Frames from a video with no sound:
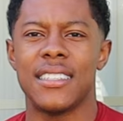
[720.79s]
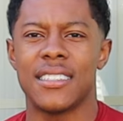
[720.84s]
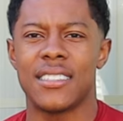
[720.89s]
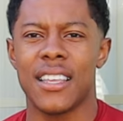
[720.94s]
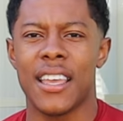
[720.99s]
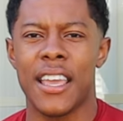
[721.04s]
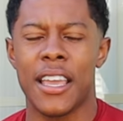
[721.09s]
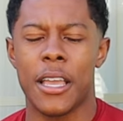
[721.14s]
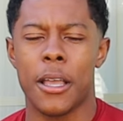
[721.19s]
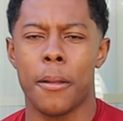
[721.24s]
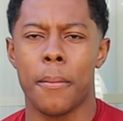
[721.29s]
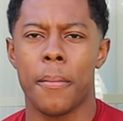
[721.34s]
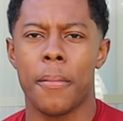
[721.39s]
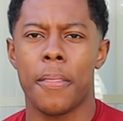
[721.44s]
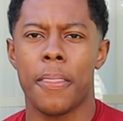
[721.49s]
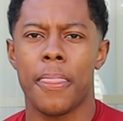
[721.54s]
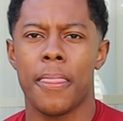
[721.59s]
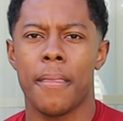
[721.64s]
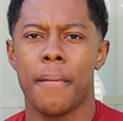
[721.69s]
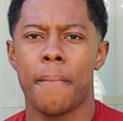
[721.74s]
the same.
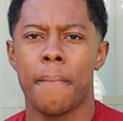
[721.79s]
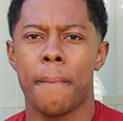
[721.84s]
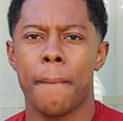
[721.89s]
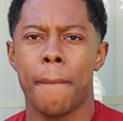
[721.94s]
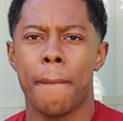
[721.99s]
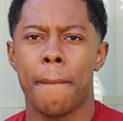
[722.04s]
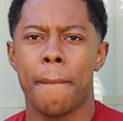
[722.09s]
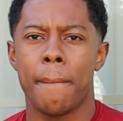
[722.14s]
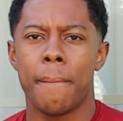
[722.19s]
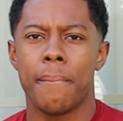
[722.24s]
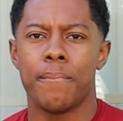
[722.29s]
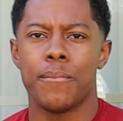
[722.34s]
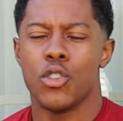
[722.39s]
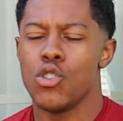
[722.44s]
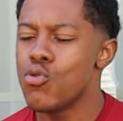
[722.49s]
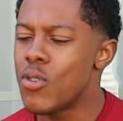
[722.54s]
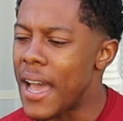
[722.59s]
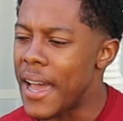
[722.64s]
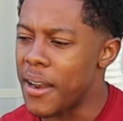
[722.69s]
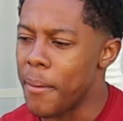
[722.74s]

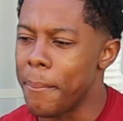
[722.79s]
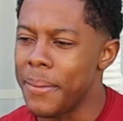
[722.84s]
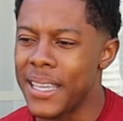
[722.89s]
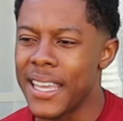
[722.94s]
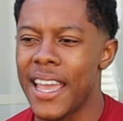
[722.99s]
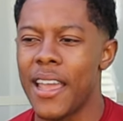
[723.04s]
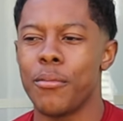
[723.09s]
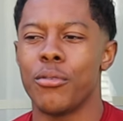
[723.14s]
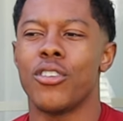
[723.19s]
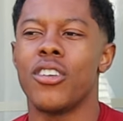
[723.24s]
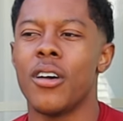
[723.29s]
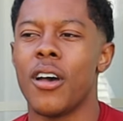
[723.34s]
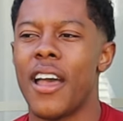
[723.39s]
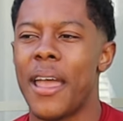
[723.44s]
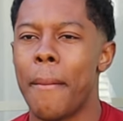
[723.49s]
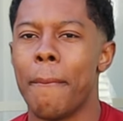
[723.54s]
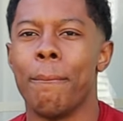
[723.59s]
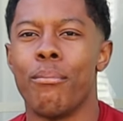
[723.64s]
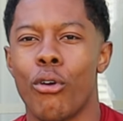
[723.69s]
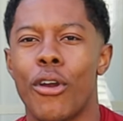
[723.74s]
You got to be able to
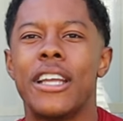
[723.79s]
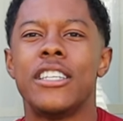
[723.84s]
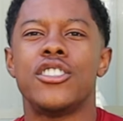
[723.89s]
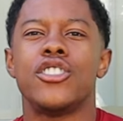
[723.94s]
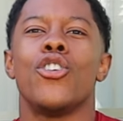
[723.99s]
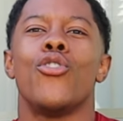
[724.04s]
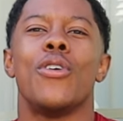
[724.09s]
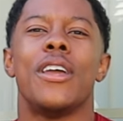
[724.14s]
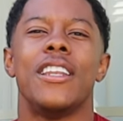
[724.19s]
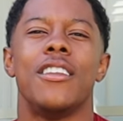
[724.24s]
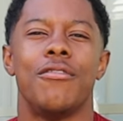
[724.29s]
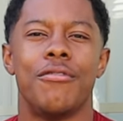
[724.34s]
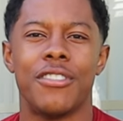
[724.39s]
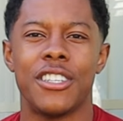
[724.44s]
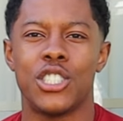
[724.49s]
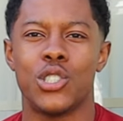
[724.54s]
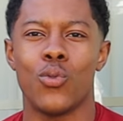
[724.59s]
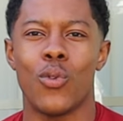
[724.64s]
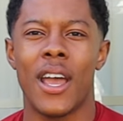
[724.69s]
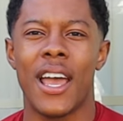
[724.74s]
embrace your
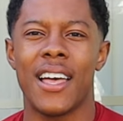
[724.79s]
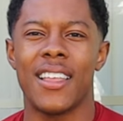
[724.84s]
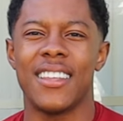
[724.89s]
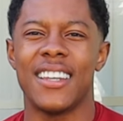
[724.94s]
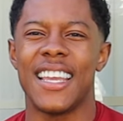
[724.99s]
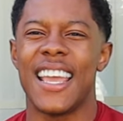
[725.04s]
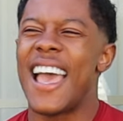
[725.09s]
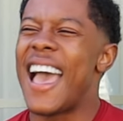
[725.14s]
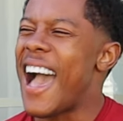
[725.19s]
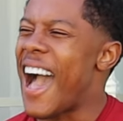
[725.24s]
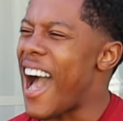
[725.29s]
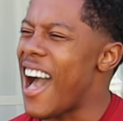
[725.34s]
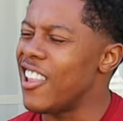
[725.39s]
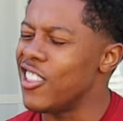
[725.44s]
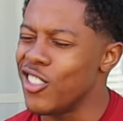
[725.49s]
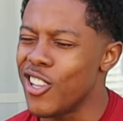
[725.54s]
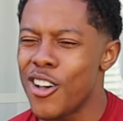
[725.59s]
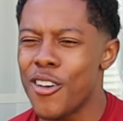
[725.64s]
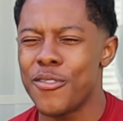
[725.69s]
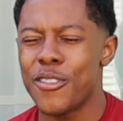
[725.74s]
individuality. I
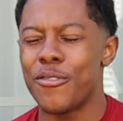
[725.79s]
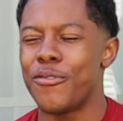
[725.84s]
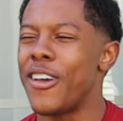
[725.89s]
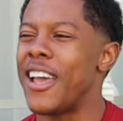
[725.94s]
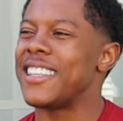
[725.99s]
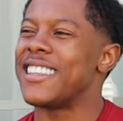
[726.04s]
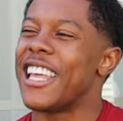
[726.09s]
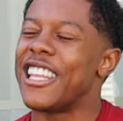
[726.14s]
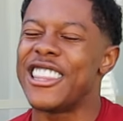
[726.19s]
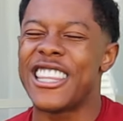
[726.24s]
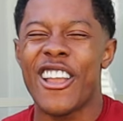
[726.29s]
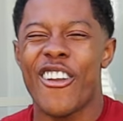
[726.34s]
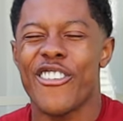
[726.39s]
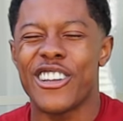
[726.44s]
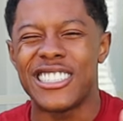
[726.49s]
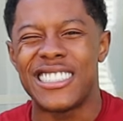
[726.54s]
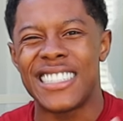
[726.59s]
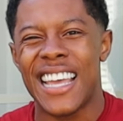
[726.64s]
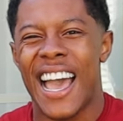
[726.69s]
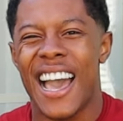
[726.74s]
love the fact that there
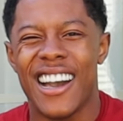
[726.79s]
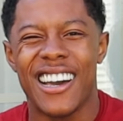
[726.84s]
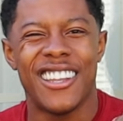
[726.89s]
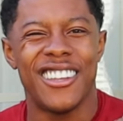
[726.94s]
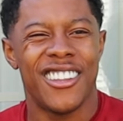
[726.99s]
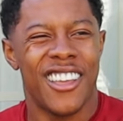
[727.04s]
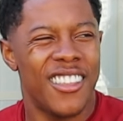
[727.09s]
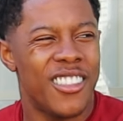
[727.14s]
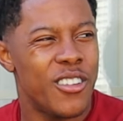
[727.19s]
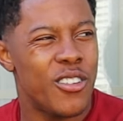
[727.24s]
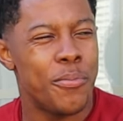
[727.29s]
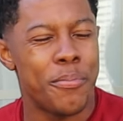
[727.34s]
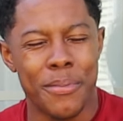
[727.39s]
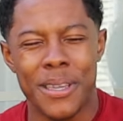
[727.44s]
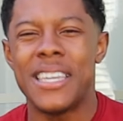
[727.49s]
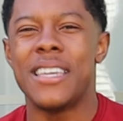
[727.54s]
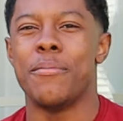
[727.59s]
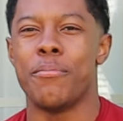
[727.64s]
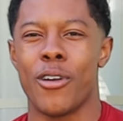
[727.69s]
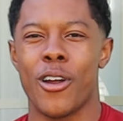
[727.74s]
is not another
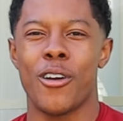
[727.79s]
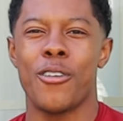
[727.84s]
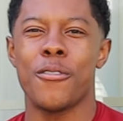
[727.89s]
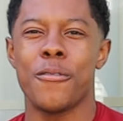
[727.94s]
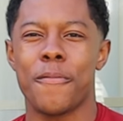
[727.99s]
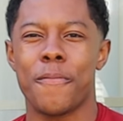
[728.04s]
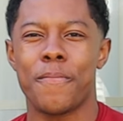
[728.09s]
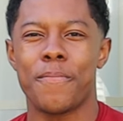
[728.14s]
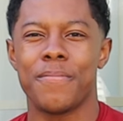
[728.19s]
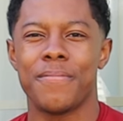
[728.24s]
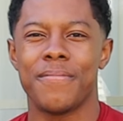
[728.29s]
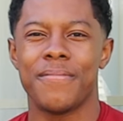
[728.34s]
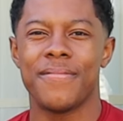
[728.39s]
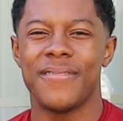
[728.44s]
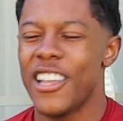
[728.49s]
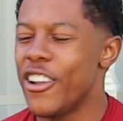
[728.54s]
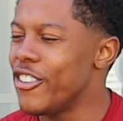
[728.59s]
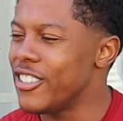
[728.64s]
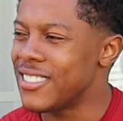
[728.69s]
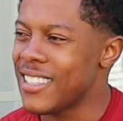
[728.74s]
me, bro.
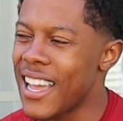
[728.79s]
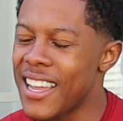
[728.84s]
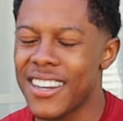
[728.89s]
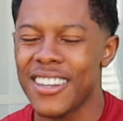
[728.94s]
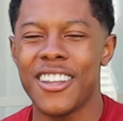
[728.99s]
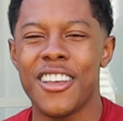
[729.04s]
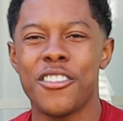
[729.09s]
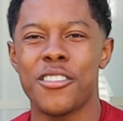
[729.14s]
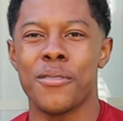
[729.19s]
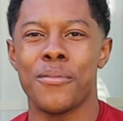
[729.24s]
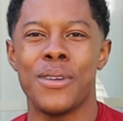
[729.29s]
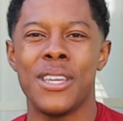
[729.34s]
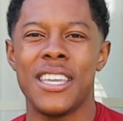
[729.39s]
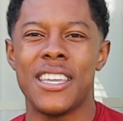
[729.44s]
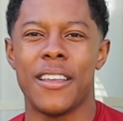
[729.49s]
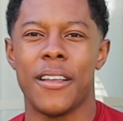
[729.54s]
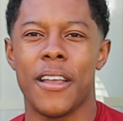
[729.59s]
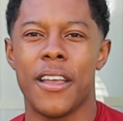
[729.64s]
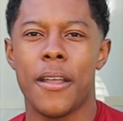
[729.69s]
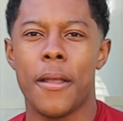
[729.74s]
There is not another
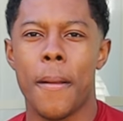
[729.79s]
me.